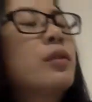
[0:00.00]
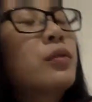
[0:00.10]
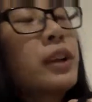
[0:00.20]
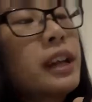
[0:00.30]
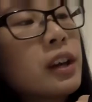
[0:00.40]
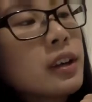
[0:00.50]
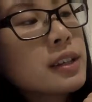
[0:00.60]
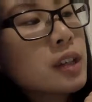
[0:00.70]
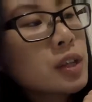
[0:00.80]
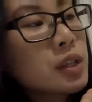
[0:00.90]
over here
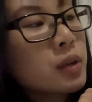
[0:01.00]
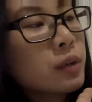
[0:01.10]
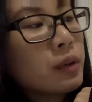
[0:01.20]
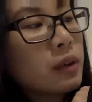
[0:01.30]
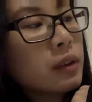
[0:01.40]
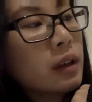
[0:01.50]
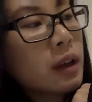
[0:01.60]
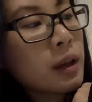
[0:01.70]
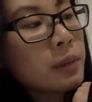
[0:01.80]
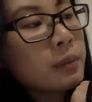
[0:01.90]
is also
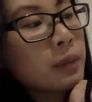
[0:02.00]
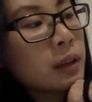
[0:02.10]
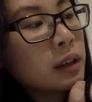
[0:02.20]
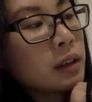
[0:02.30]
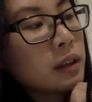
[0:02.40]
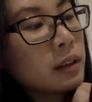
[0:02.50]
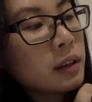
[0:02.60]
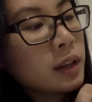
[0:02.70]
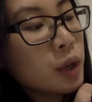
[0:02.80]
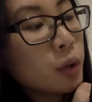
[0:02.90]

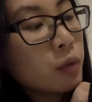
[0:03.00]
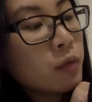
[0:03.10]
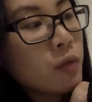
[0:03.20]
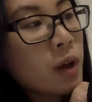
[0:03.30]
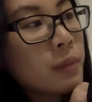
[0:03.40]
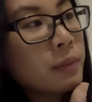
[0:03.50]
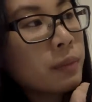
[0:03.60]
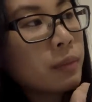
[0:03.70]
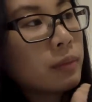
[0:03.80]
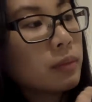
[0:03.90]
a note
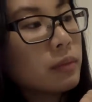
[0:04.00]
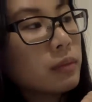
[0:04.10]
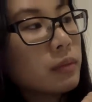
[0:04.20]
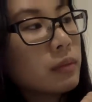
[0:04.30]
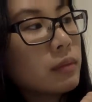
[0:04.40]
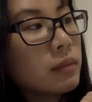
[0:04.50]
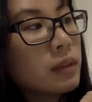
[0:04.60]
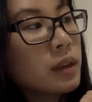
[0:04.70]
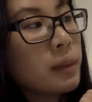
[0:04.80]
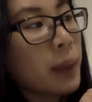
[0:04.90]
from
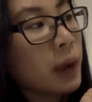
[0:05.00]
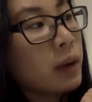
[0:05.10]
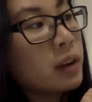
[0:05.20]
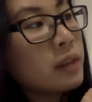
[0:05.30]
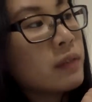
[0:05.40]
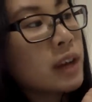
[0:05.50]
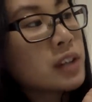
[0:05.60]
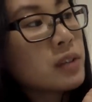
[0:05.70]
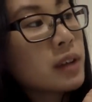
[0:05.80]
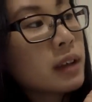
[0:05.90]
the Parent
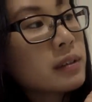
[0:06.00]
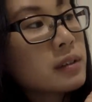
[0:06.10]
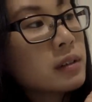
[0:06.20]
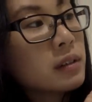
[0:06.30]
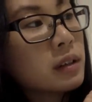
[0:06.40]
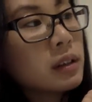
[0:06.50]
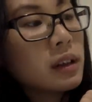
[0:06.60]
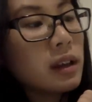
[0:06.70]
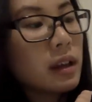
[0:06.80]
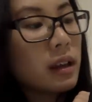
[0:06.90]
Advisory Council.
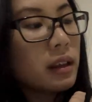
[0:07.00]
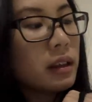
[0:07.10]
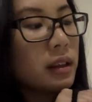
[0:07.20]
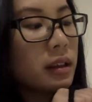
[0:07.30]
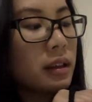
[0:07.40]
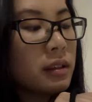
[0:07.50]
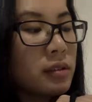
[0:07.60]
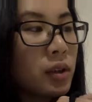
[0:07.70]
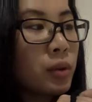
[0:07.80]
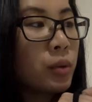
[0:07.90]

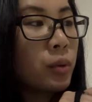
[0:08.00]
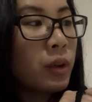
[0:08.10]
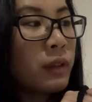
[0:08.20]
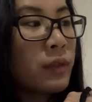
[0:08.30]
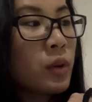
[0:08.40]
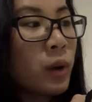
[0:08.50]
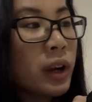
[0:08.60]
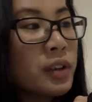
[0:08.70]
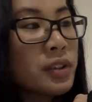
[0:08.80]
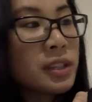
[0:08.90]
So if you are
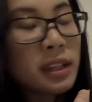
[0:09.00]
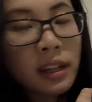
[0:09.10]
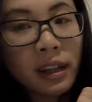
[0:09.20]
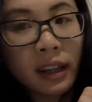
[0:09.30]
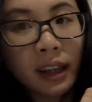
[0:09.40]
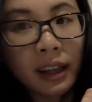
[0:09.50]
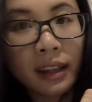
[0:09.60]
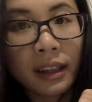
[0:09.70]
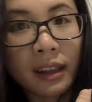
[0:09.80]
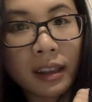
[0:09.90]
interested
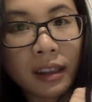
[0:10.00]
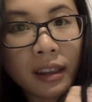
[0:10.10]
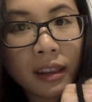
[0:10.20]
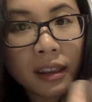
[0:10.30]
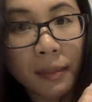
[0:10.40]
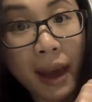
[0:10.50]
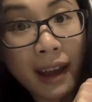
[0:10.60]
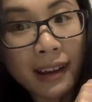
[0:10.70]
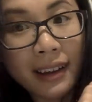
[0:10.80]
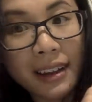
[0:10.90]
in the
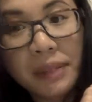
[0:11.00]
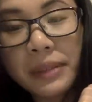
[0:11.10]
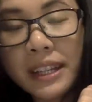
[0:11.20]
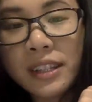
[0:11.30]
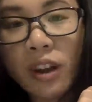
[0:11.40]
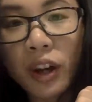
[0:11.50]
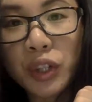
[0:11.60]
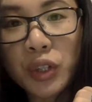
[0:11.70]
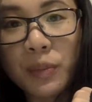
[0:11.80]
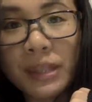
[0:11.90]
pack, please talk
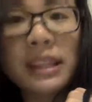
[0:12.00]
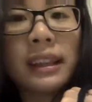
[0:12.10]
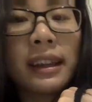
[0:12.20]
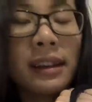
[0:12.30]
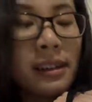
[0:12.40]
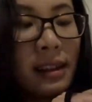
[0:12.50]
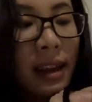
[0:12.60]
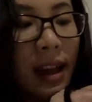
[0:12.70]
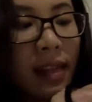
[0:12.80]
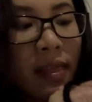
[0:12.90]
to Ms. Lolita,
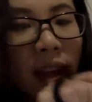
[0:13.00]
and